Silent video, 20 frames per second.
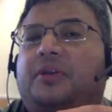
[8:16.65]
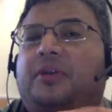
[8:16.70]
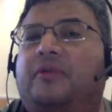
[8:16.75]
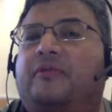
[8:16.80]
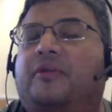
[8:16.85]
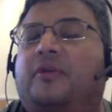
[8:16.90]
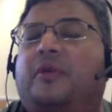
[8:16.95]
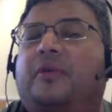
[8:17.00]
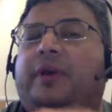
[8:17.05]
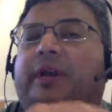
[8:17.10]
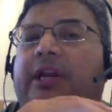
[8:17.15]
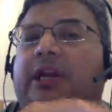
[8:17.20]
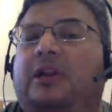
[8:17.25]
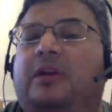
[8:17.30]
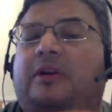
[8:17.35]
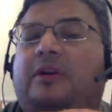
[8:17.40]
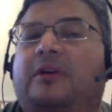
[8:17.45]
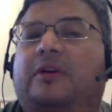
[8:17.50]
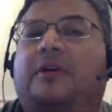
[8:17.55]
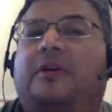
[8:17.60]
you've already
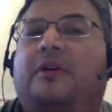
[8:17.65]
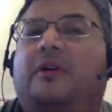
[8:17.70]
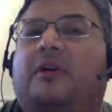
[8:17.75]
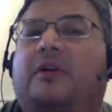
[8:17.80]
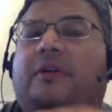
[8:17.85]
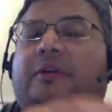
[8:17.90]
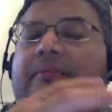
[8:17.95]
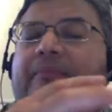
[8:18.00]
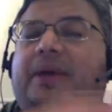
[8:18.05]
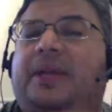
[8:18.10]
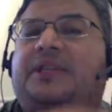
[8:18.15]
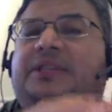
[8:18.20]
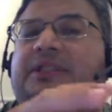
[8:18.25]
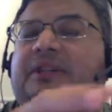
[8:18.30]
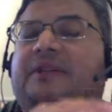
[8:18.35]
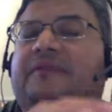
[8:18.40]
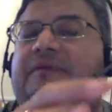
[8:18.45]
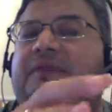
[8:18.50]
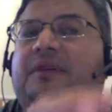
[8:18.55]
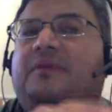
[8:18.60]
learned all the
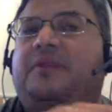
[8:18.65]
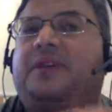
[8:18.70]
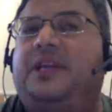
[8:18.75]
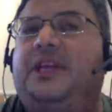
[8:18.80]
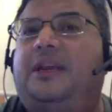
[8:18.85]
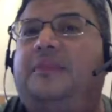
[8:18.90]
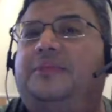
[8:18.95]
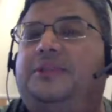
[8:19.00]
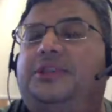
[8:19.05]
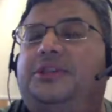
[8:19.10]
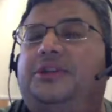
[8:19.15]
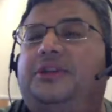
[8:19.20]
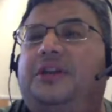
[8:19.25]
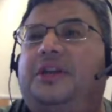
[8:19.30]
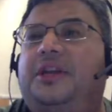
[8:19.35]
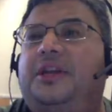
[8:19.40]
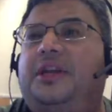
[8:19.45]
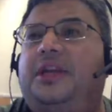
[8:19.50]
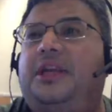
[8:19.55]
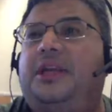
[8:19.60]
basic phonemes that you're
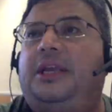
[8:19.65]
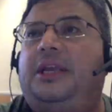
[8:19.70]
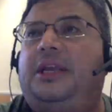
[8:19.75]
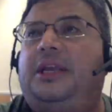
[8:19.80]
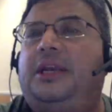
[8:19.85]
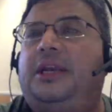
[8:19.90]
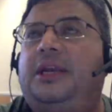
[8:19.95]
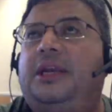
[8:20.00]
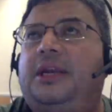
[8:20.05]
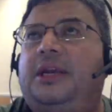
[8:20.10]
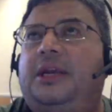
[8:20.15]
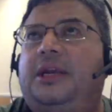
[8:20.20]
going to need